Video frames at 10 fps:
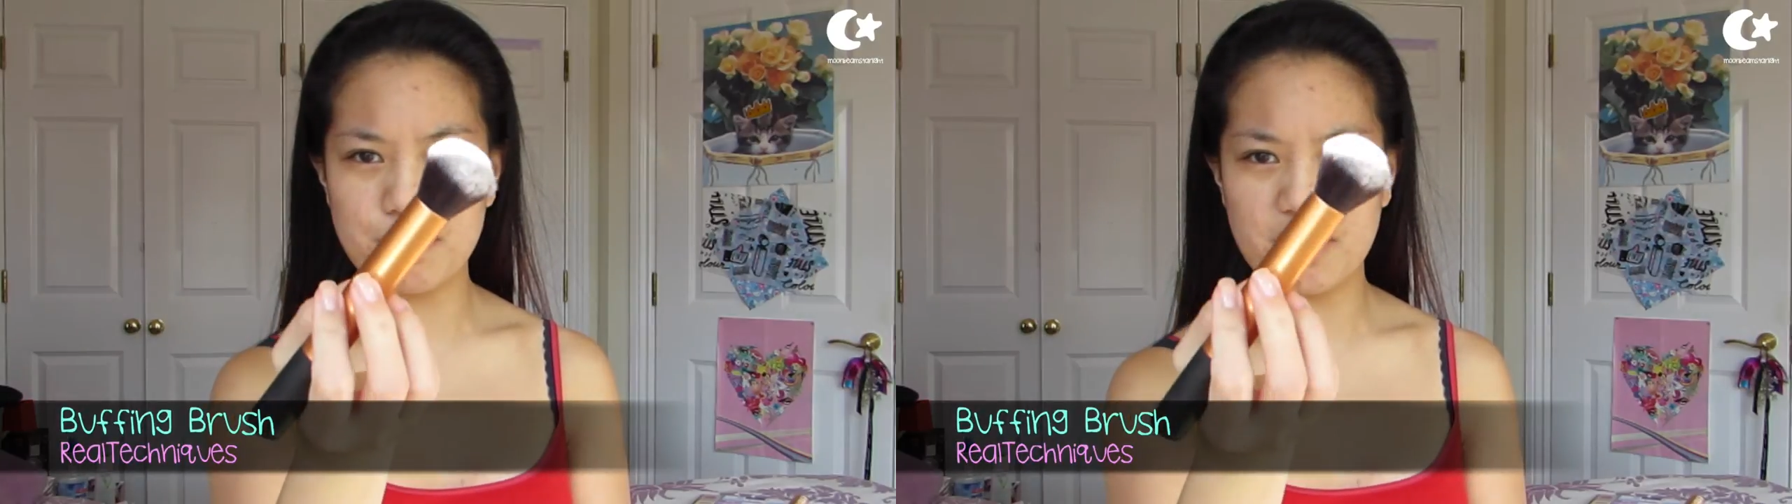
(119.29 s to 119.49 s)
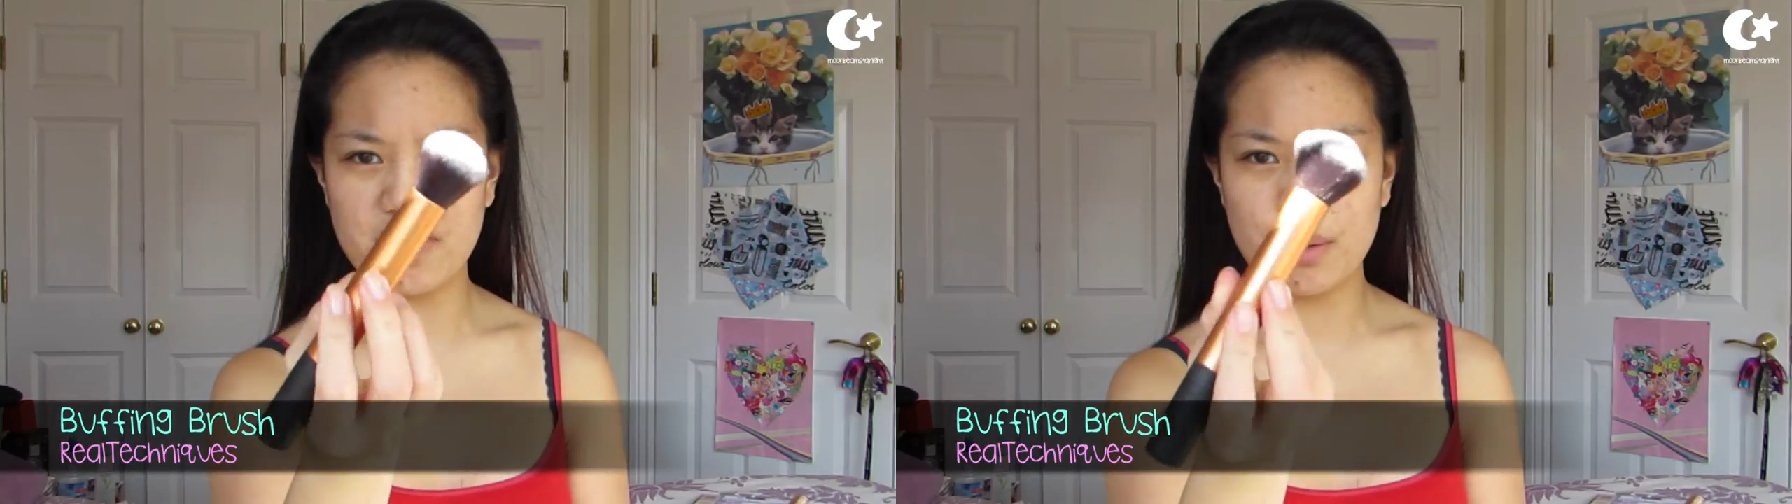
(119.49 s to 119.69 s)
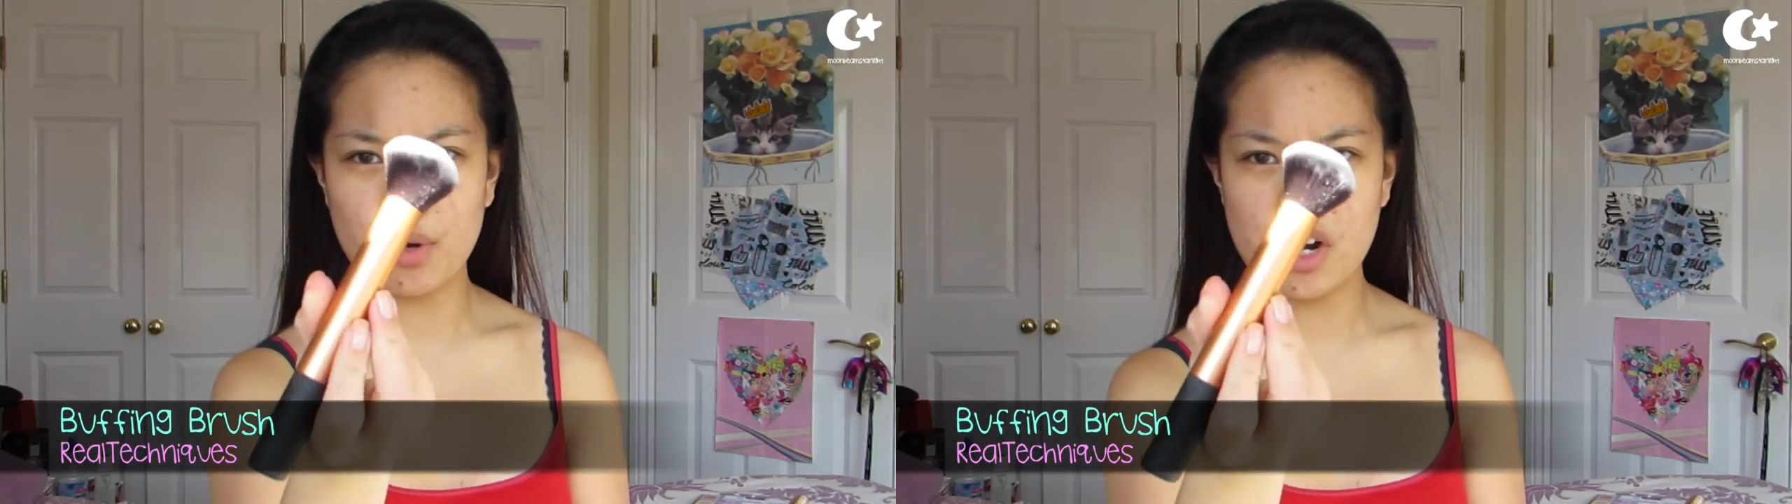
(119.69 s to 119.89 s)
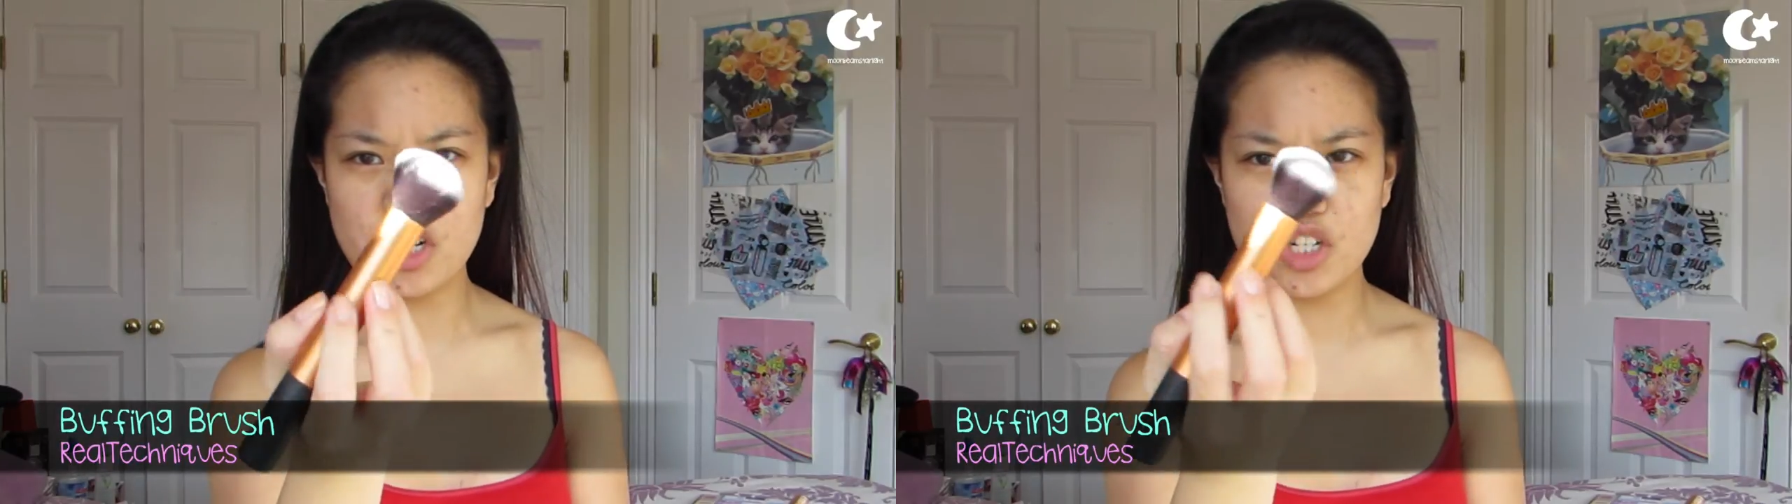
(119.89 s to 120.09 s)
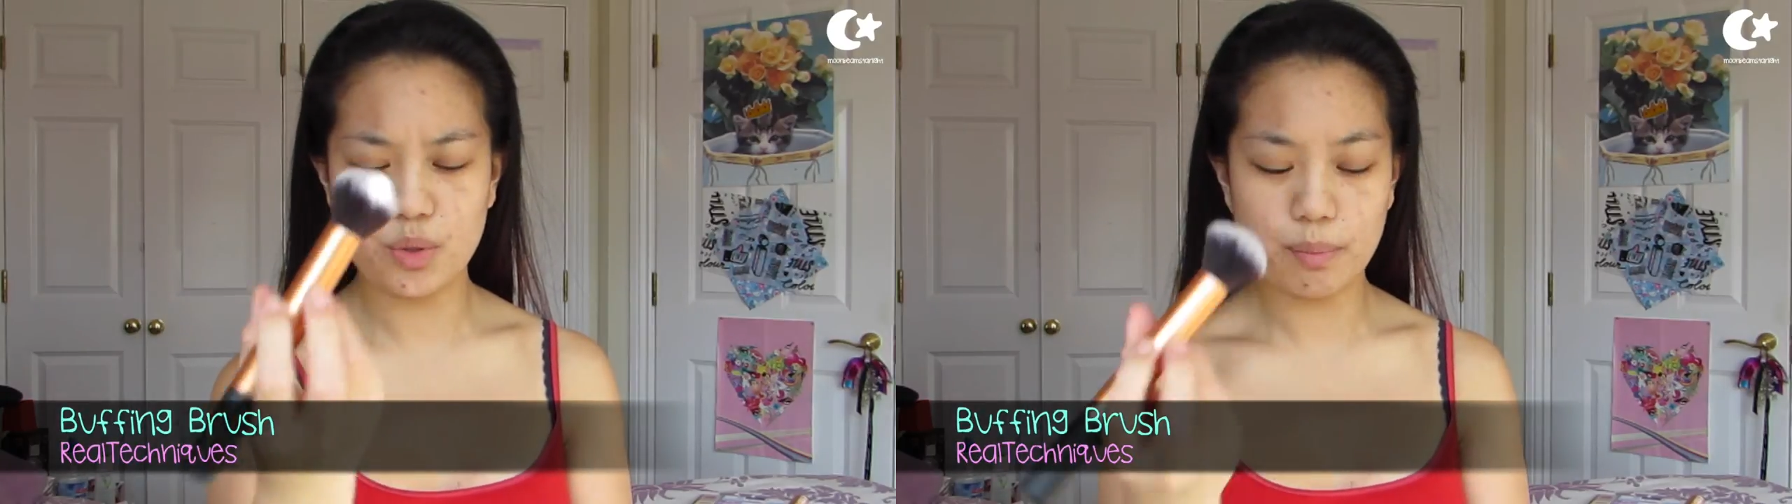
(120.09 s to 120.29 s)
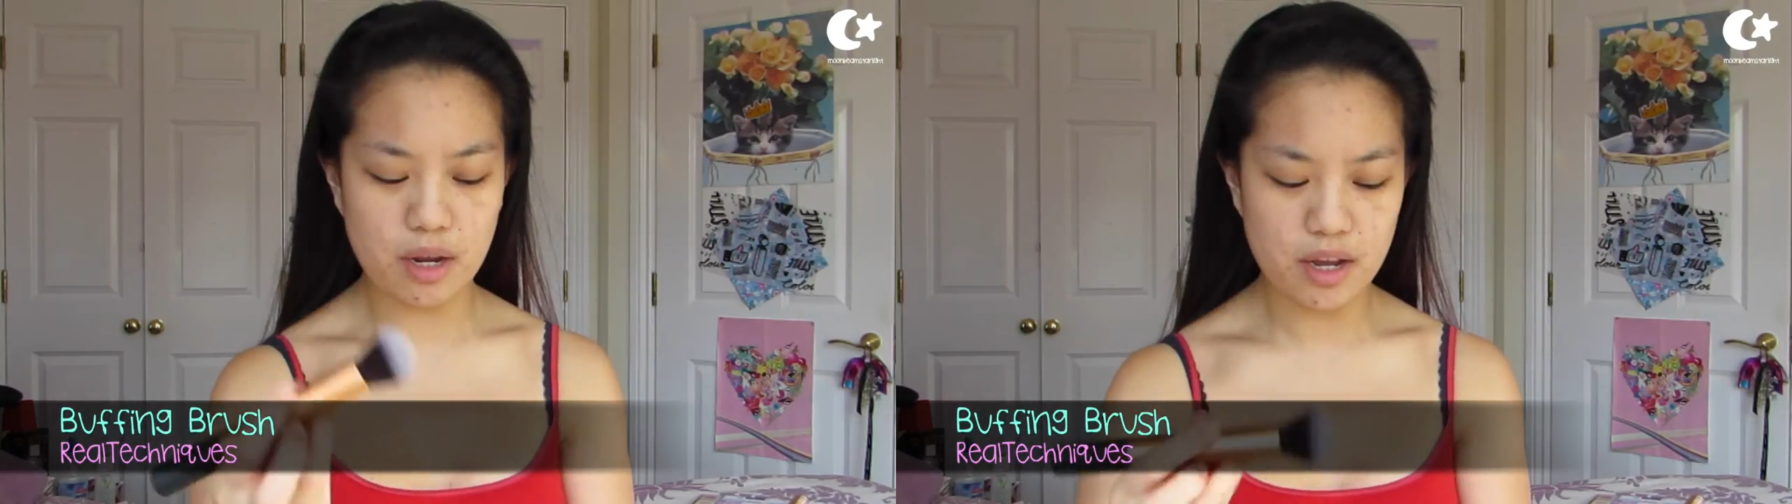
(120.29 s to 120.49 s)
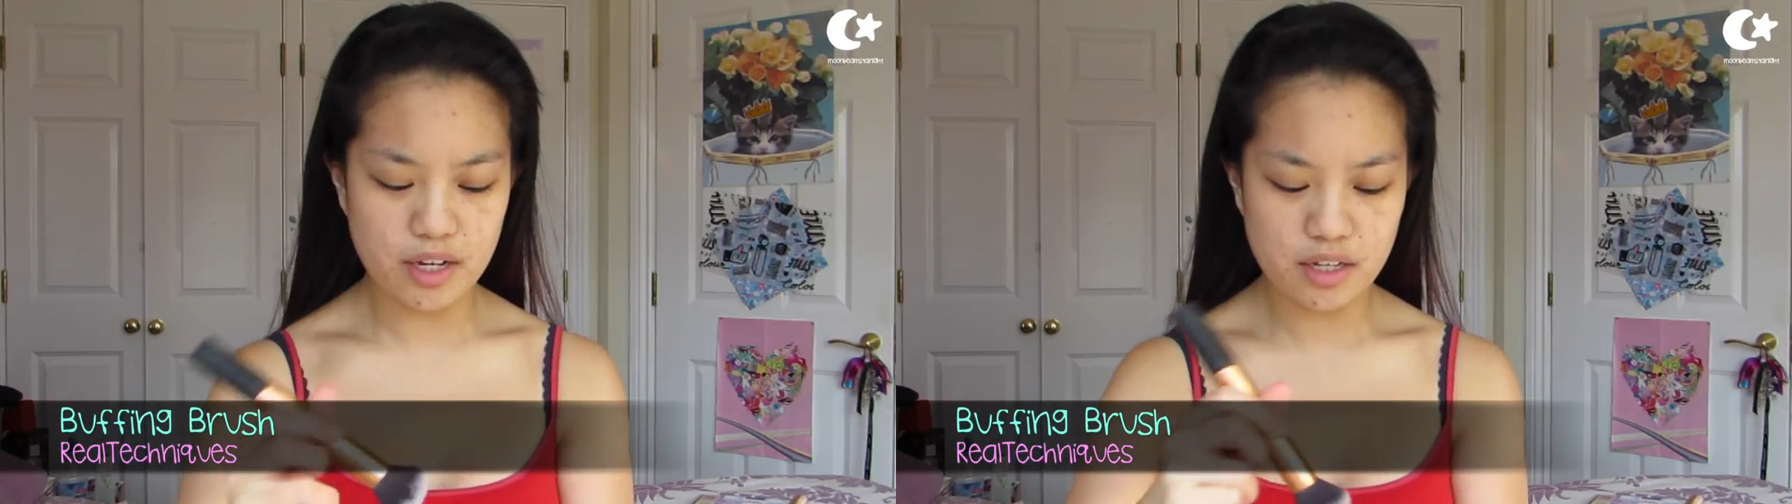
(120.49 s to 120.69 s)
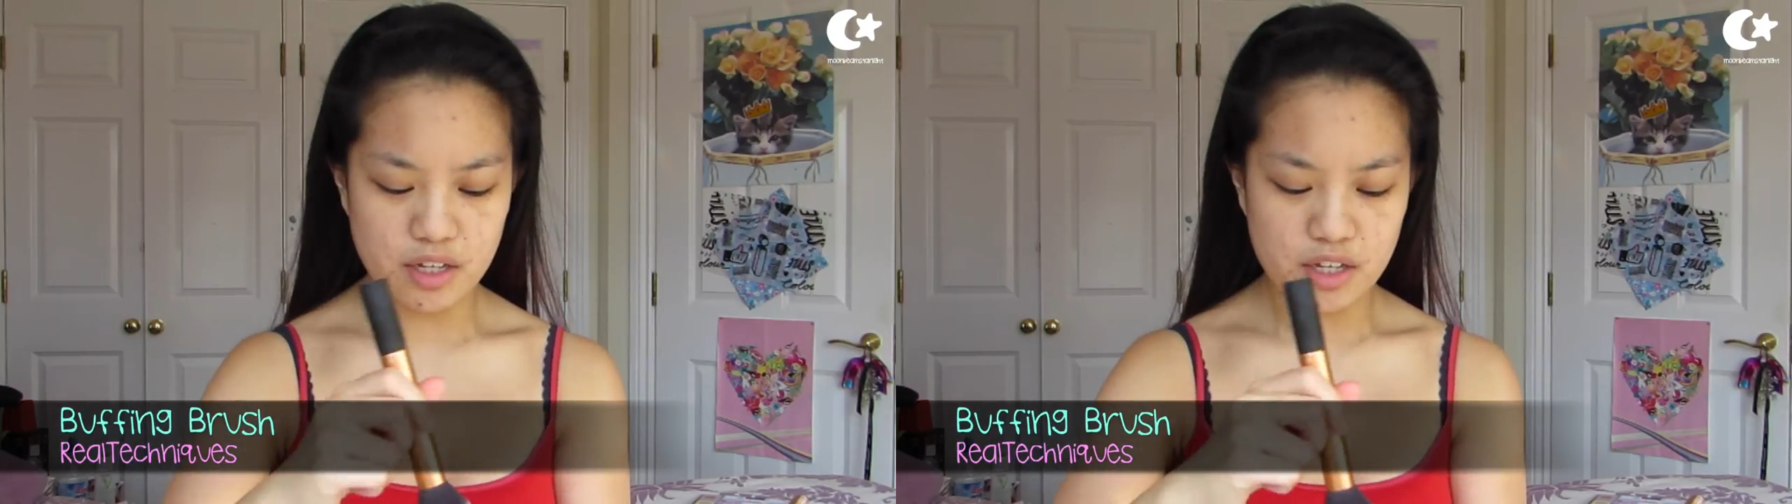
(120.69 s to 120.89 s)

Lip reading: buffing brush to apply,